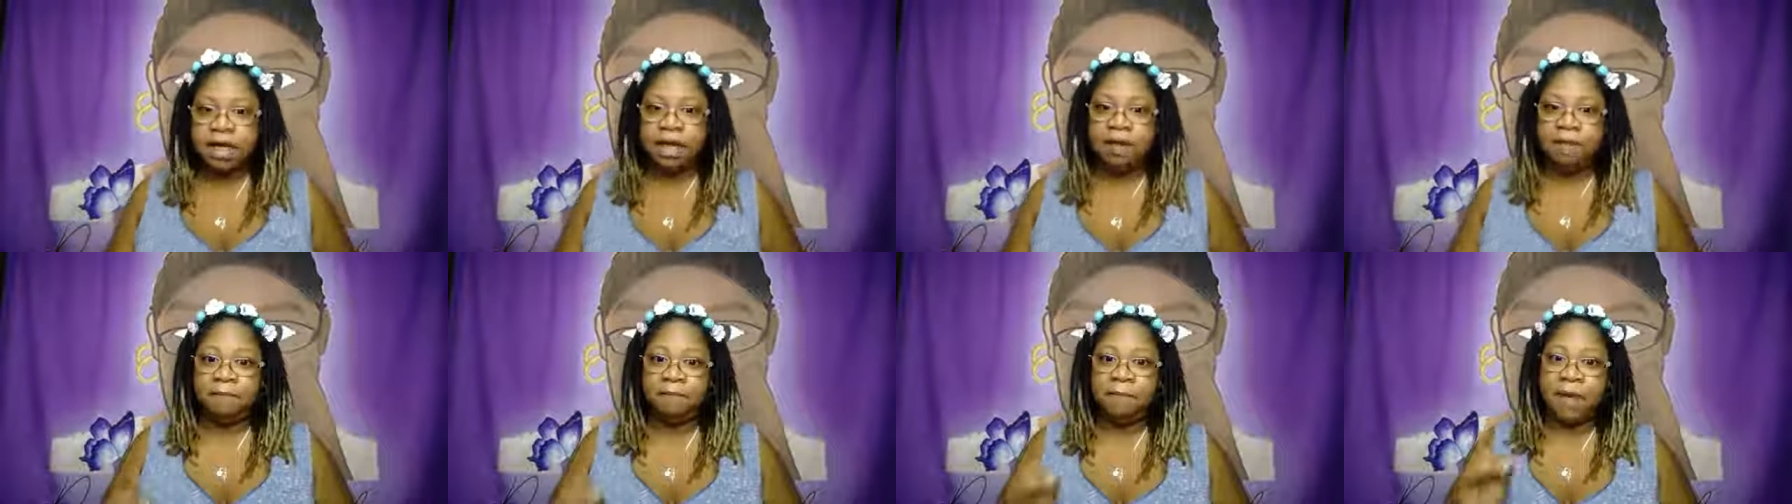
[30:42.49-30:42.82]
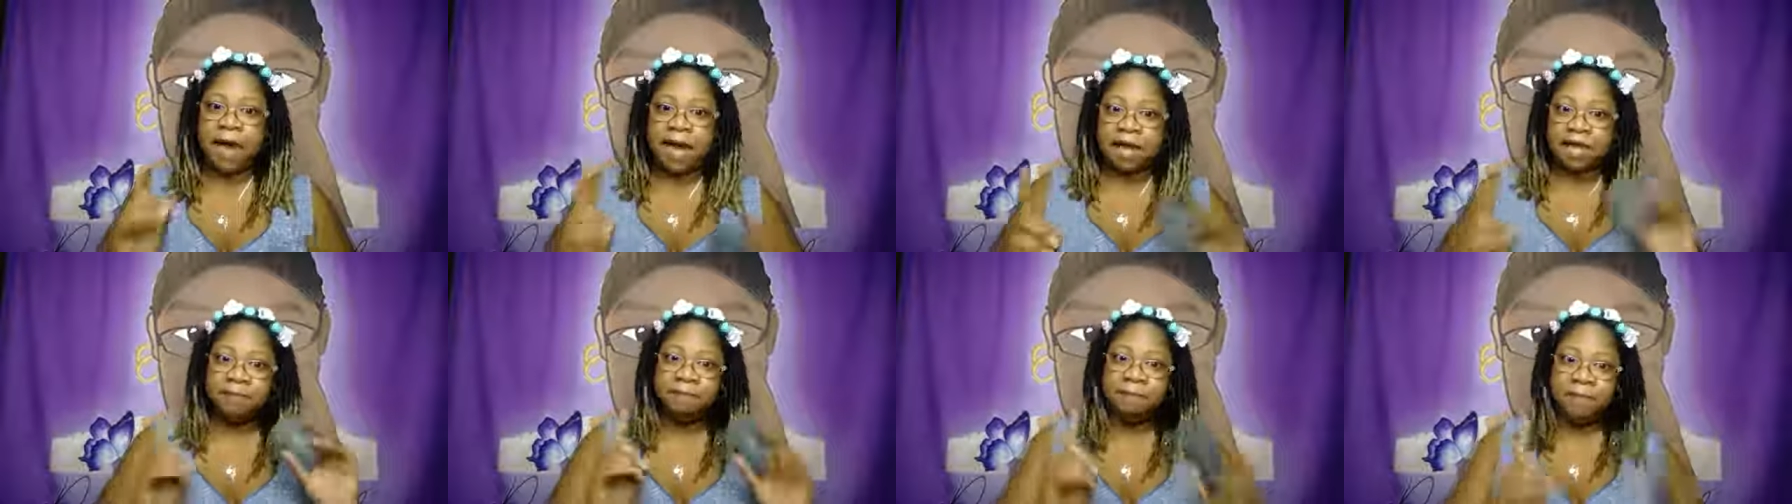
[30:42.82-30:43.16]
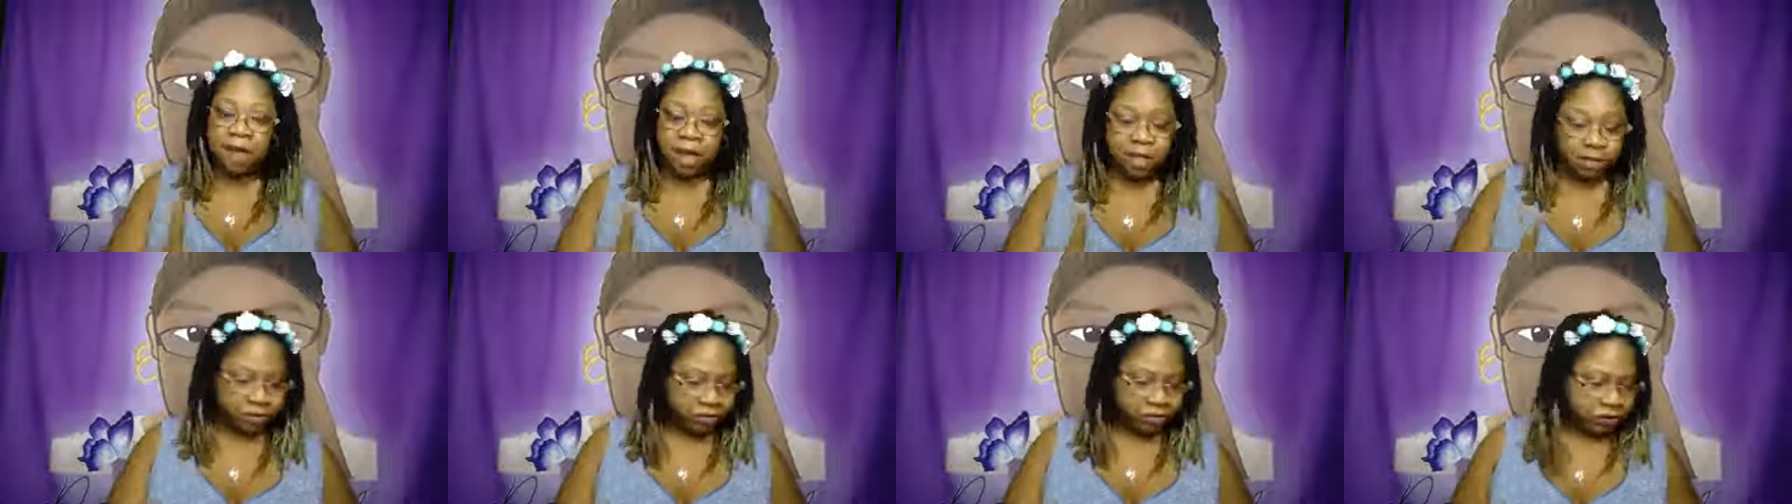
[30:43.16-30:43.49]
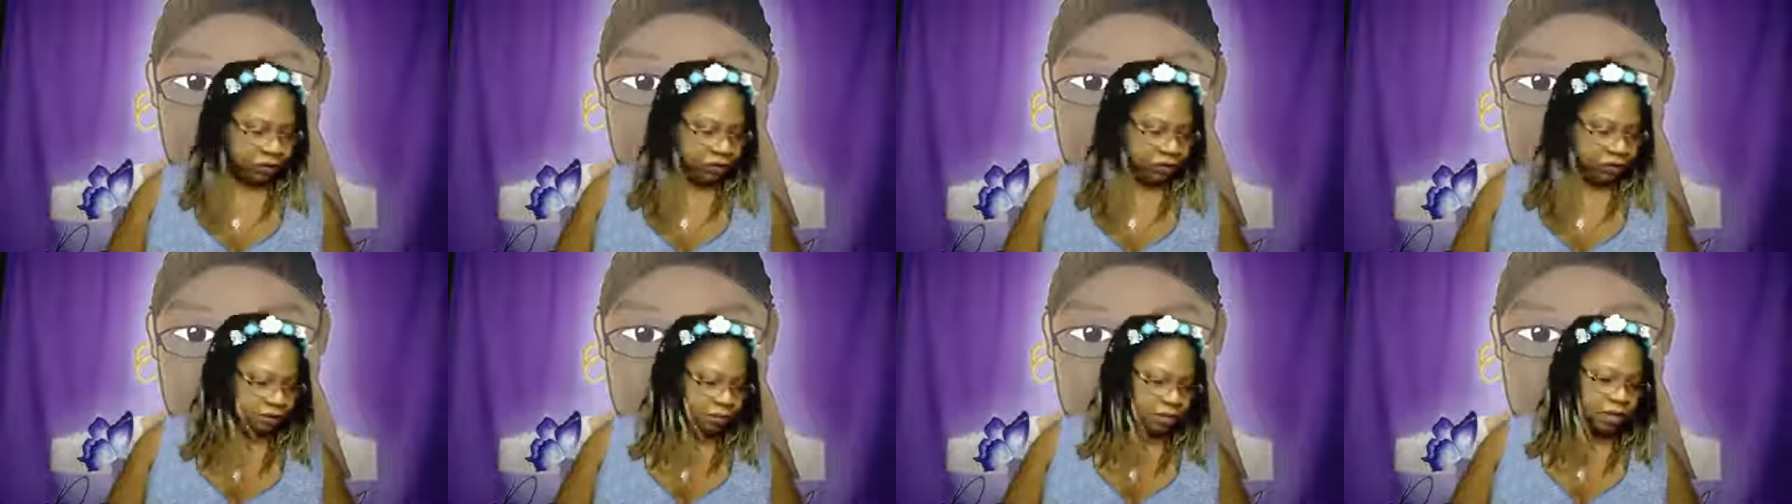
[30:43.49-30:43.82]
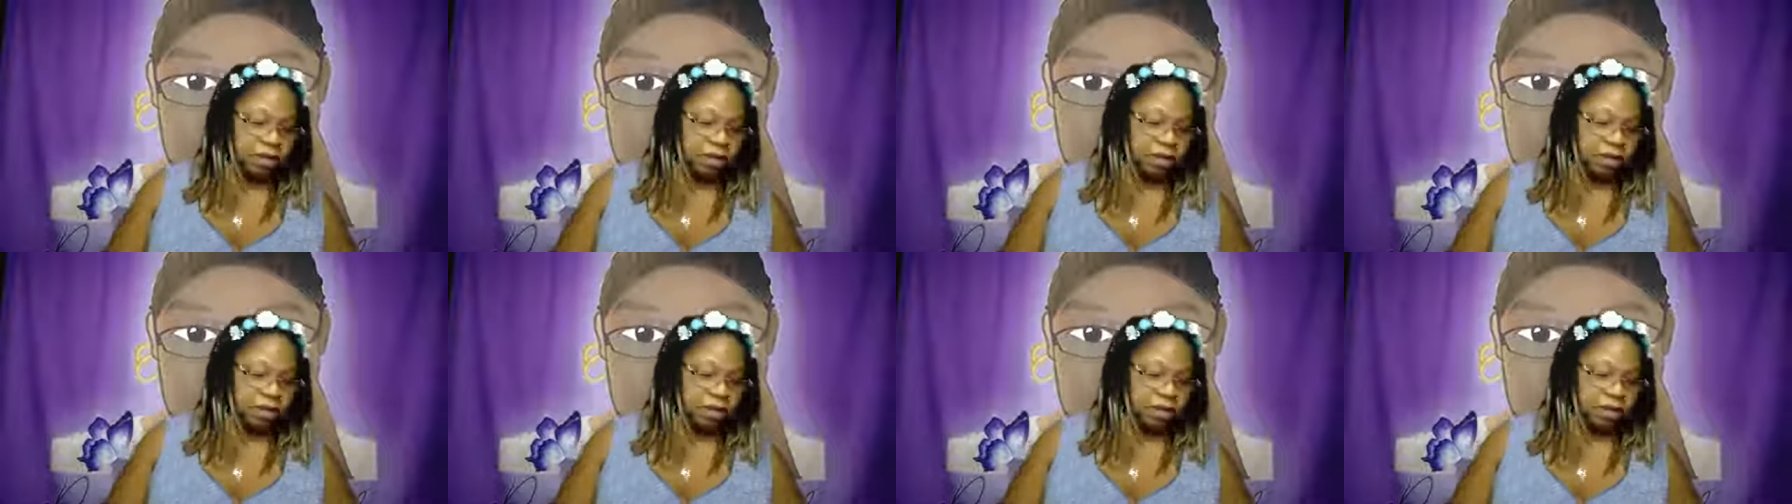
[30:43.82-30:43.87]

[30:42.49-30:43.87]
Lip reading: and body butters.